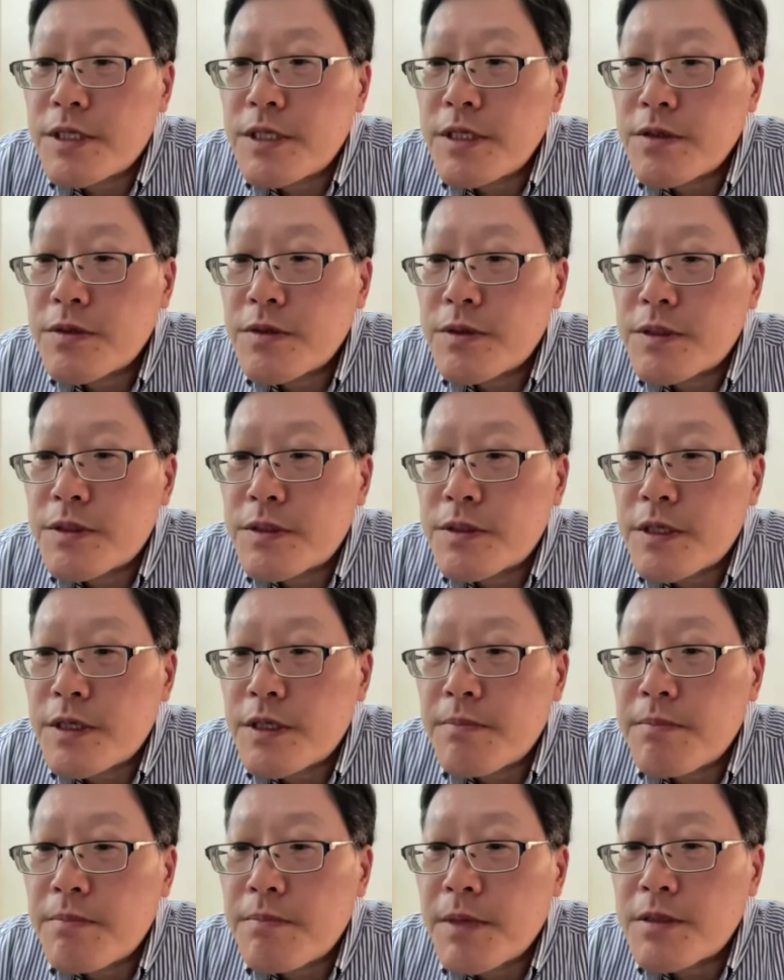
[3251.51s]
increase
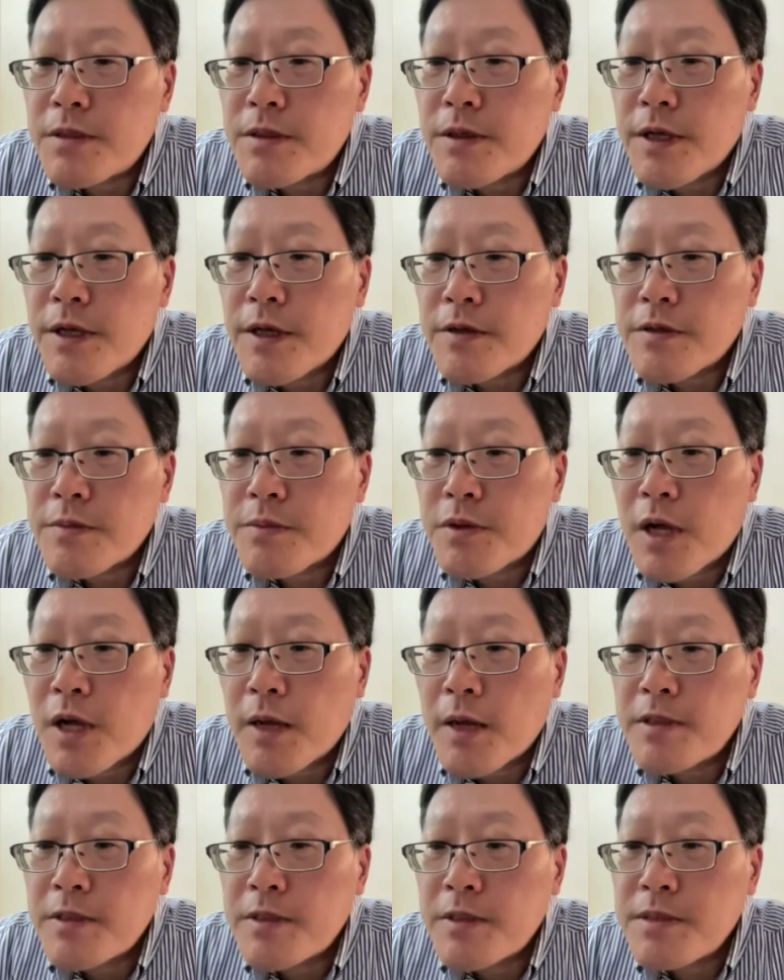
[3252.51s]
in mental health
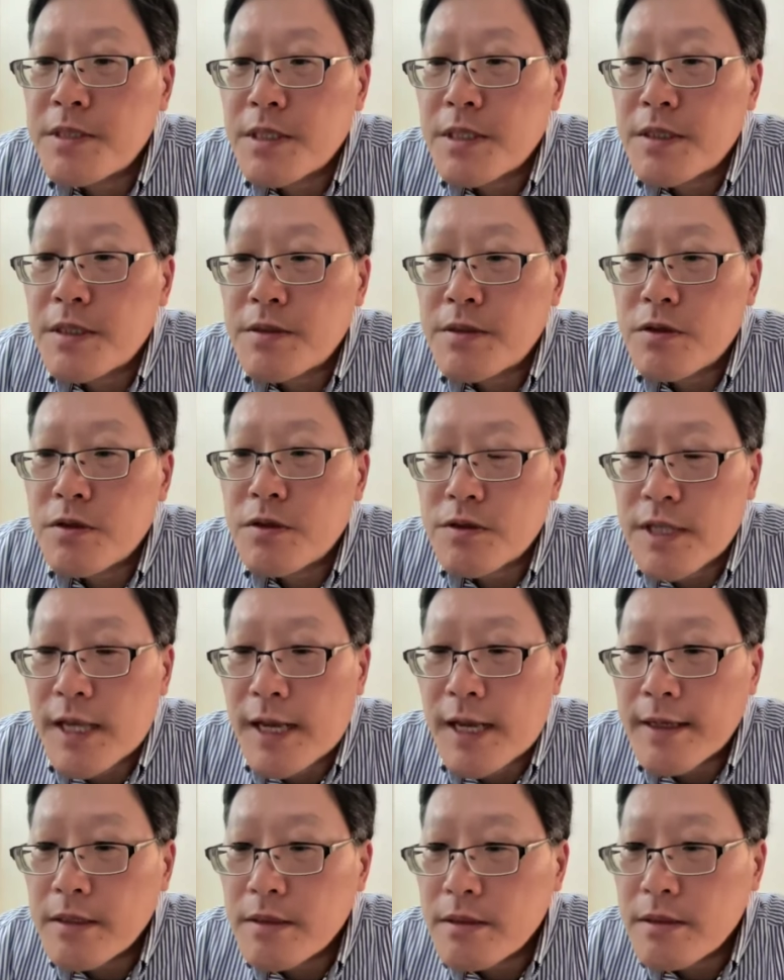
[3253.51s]
problems in
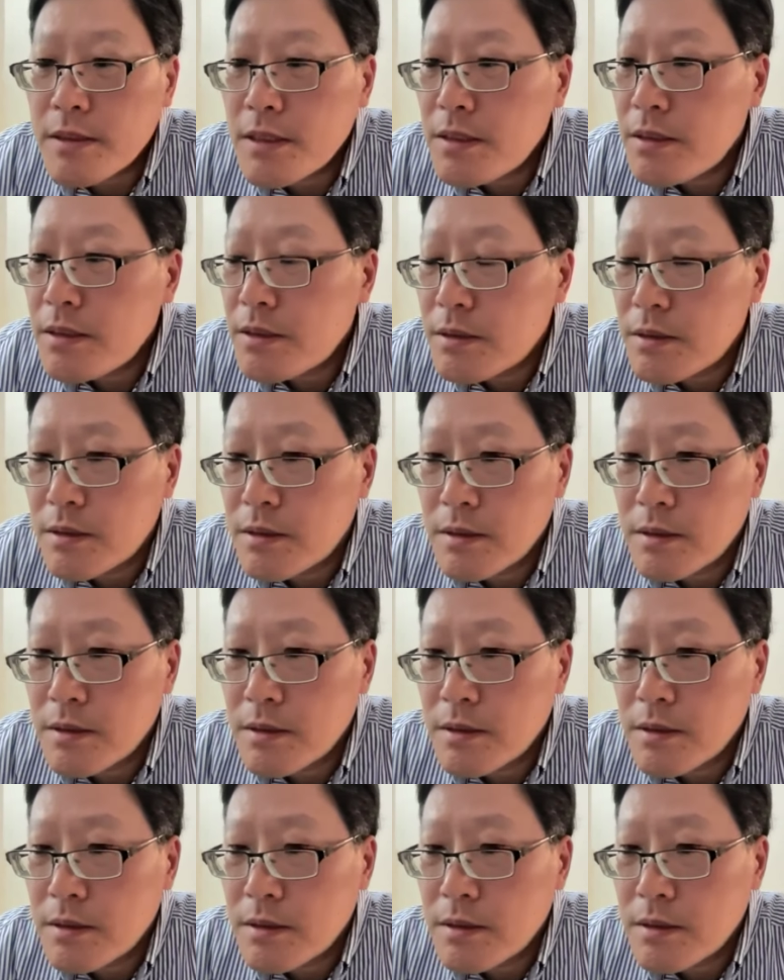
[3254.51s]
society?